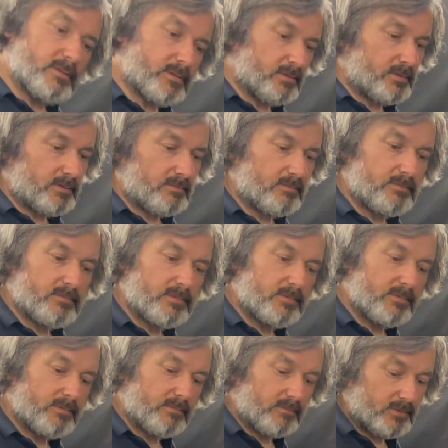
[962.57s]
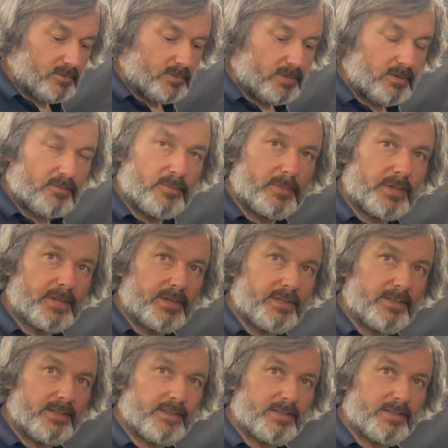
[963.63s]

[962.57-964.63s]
Let's go in there for a minute, yeah?